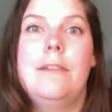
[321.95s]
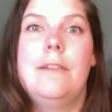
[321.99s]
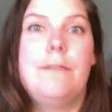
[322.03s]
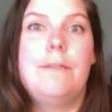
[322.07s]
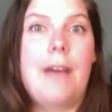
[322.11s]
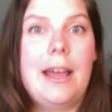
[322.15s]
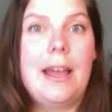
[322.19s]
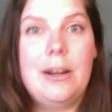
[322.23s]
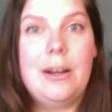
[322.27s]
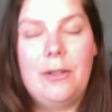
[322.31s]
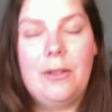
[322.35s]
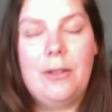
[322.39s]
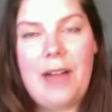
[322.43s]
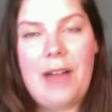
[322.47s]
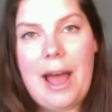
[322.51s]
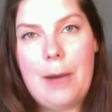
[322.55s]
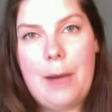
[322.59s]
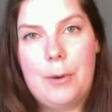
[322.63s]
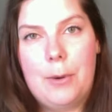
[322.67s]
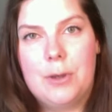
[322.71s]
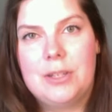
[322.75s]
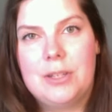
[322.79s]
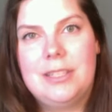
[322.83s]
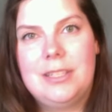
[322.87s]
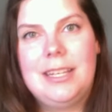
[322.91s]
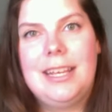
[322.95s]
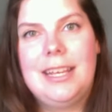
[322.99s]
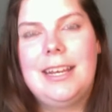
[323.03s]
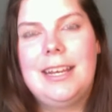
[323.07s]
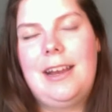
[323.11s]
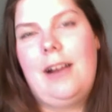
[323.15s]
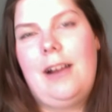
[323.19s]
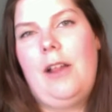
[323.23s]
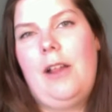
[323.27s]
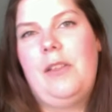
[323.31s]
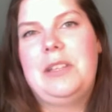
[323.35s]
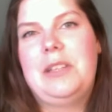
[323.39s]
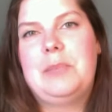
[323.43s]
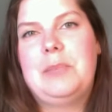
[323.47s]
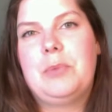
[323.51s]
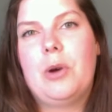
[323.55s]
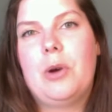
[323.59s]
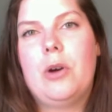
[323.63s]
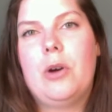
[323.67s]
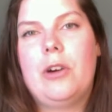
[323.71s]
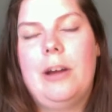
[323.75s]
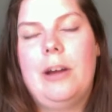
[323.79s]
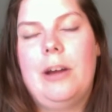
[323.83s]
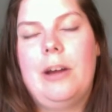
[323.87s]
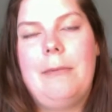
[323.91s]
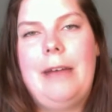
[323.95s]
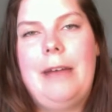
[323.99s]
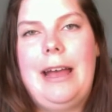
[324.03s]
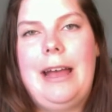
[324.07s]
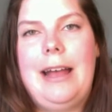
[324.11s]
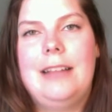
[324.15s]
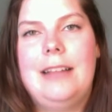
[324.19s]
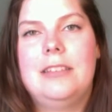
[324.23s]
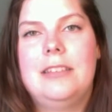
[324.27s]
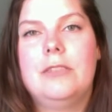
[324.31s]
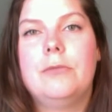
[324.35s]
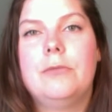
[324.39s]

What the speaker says: final hours to get in on this program ads,